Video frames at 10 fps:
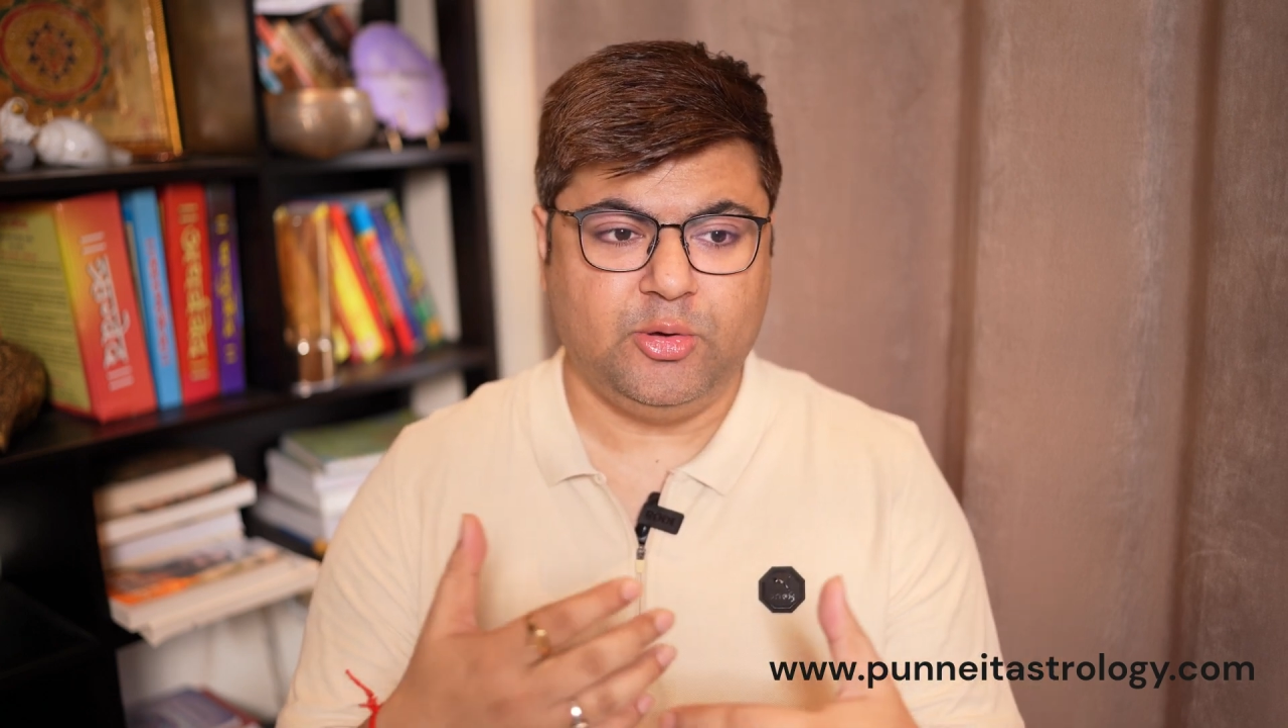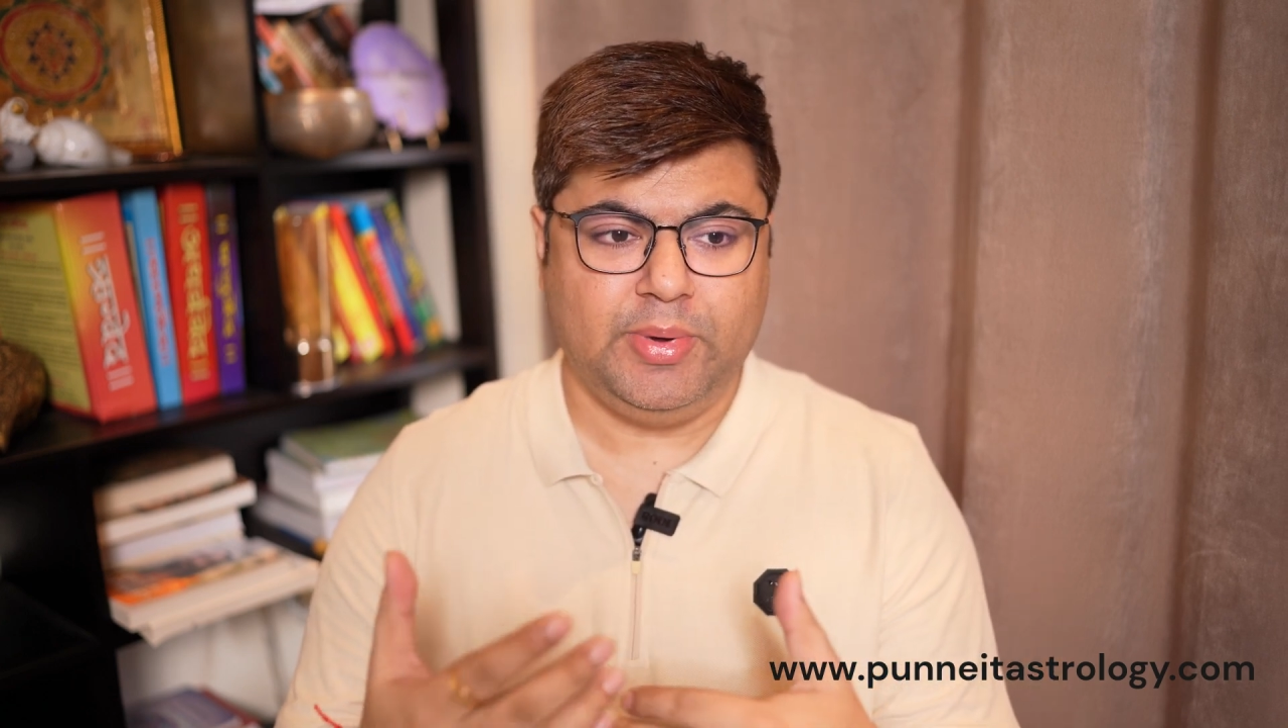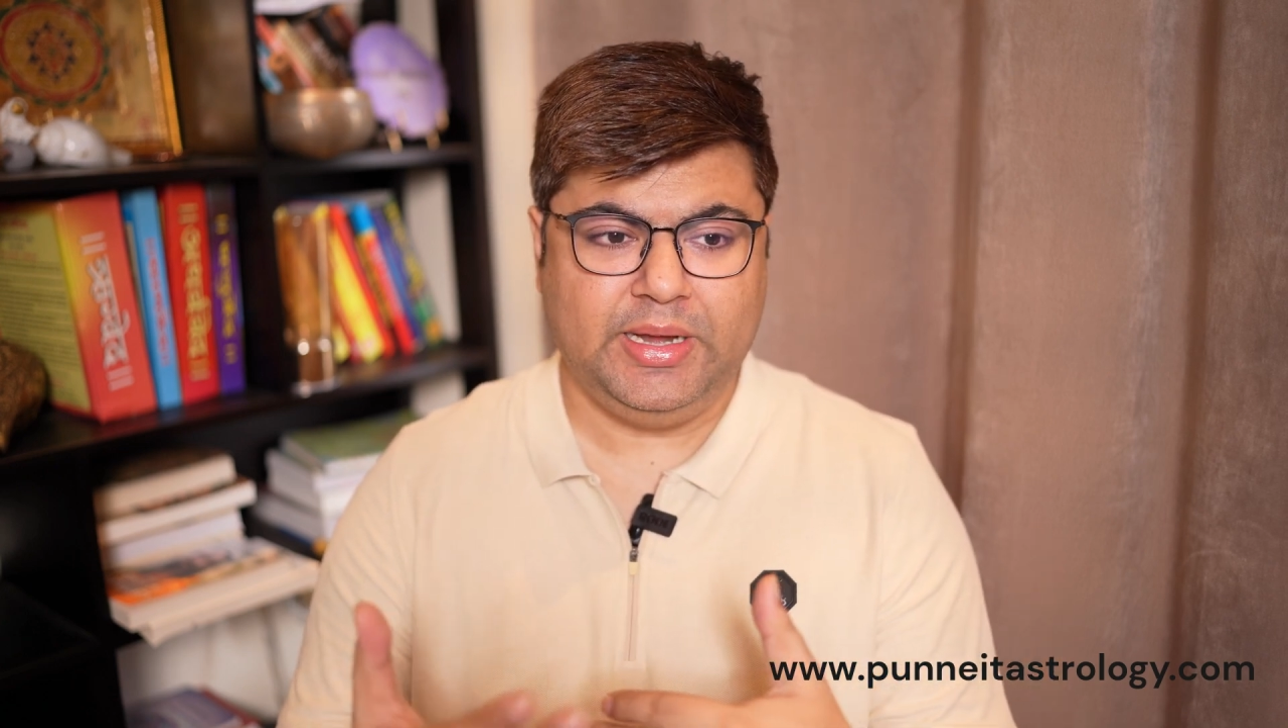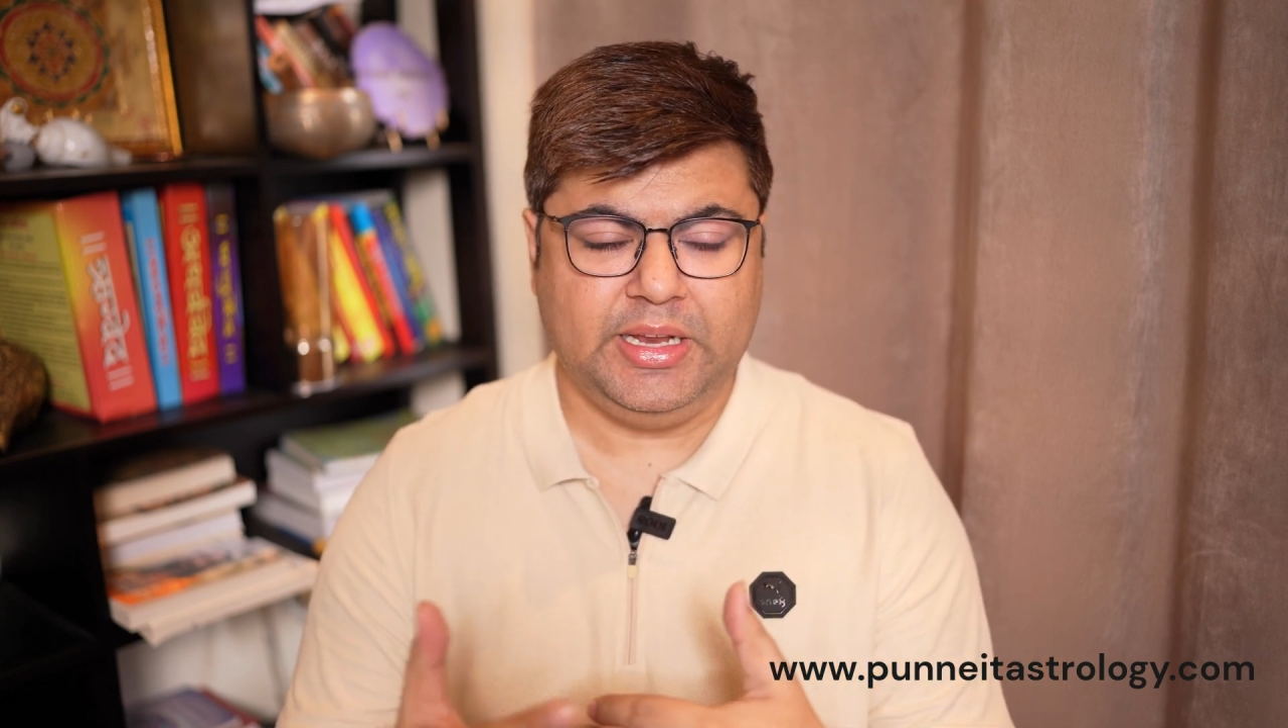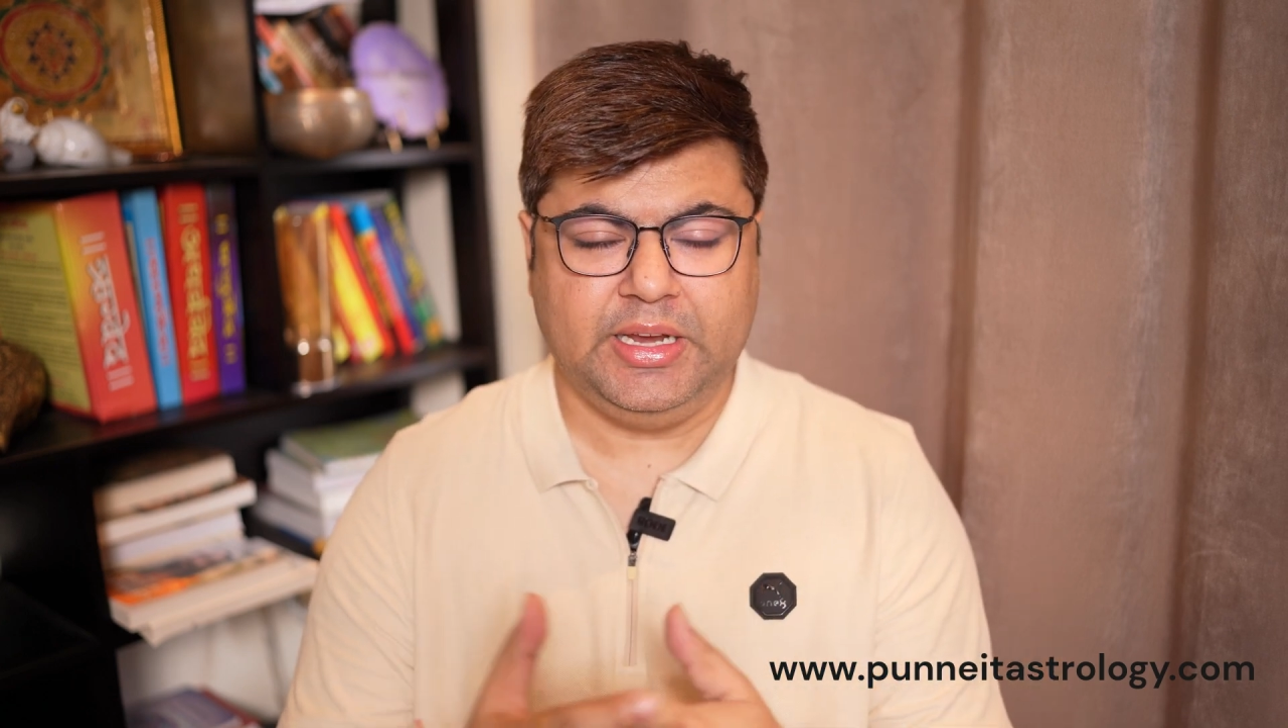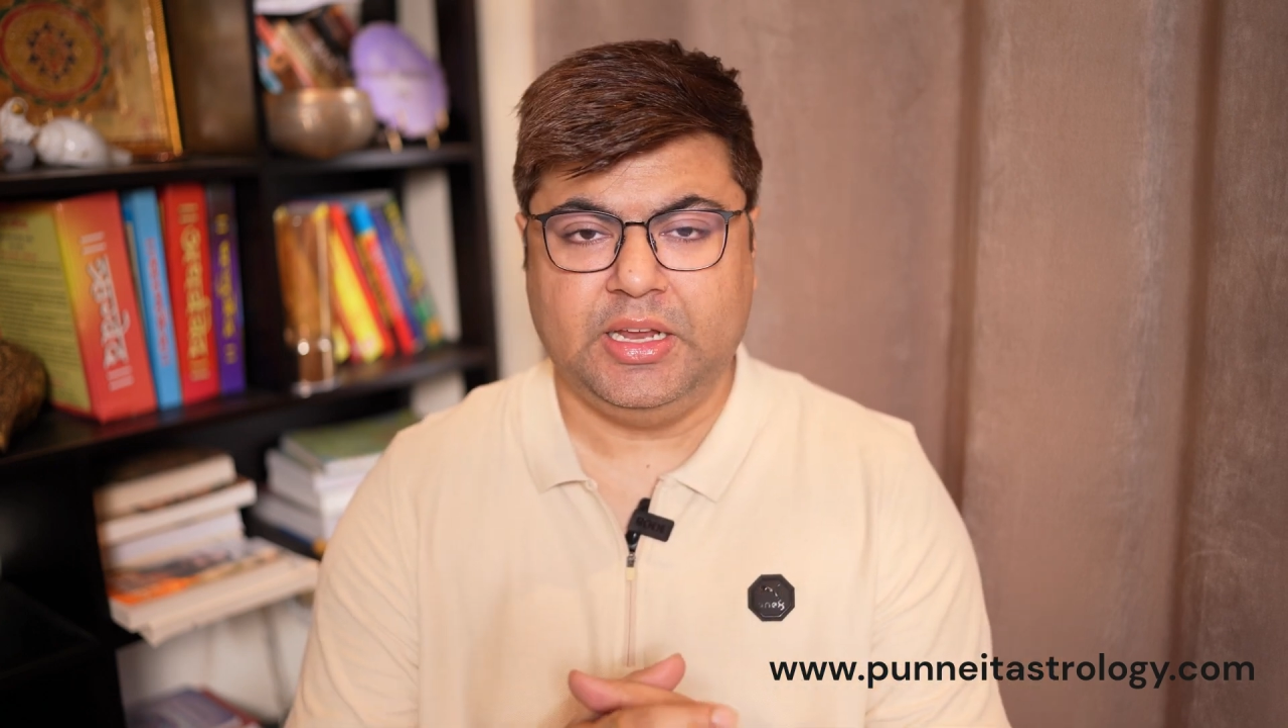to maintain